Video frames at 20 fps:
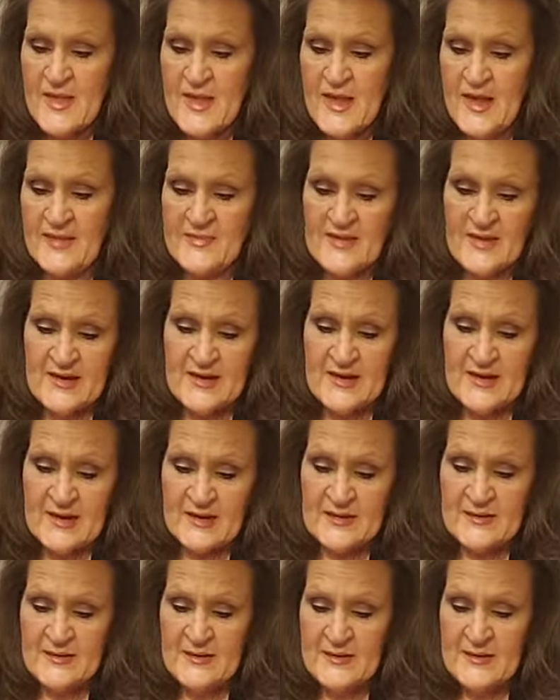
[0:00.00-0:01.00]
And then
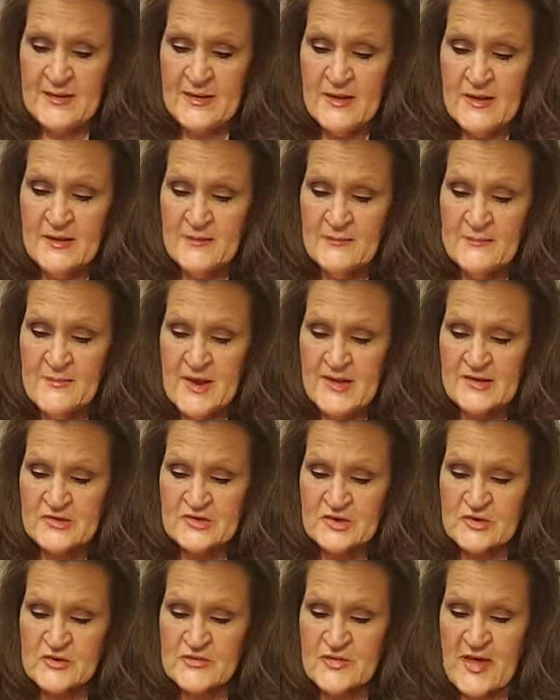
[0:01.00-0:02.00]
again, make
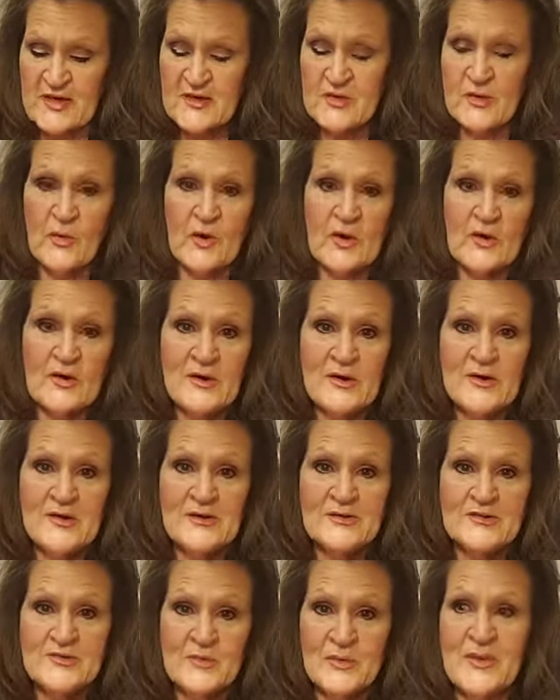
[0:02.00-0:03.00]
sure that you're
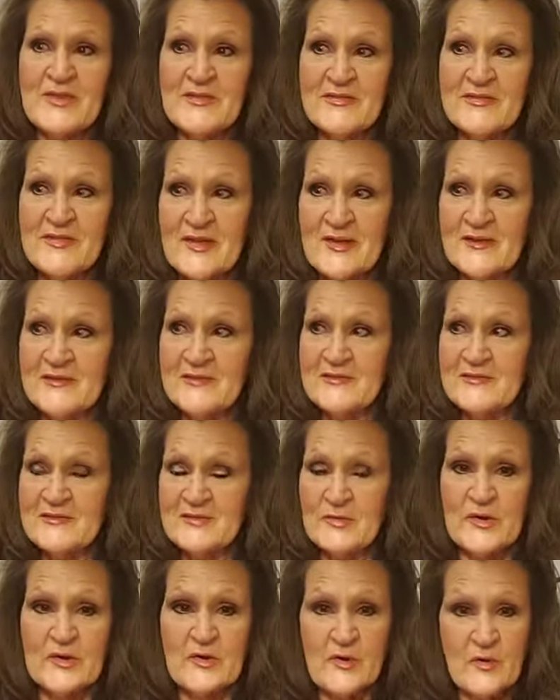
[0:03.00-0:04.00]
doing things
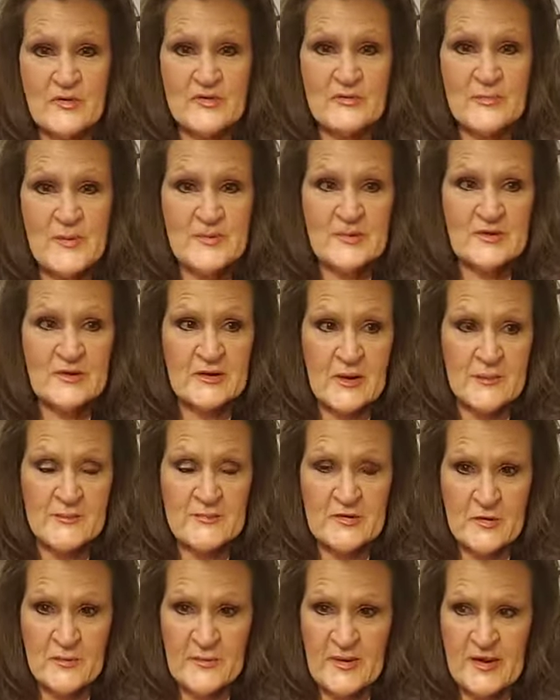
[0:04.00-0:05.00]
to encourage people to come
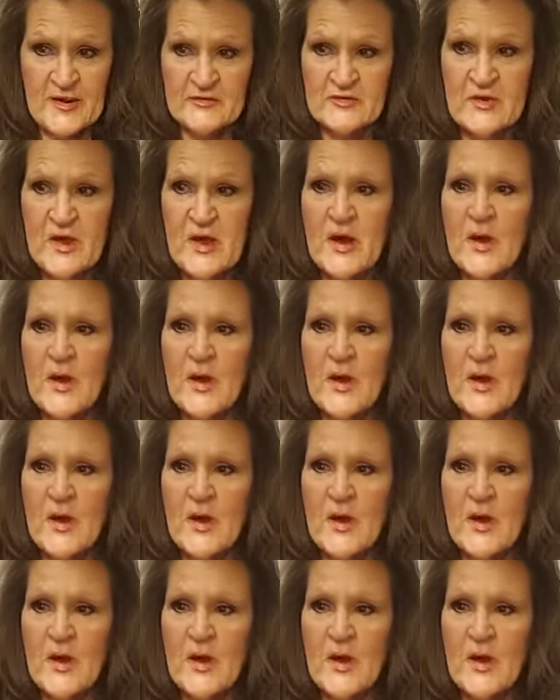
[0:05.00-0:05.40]
to your page.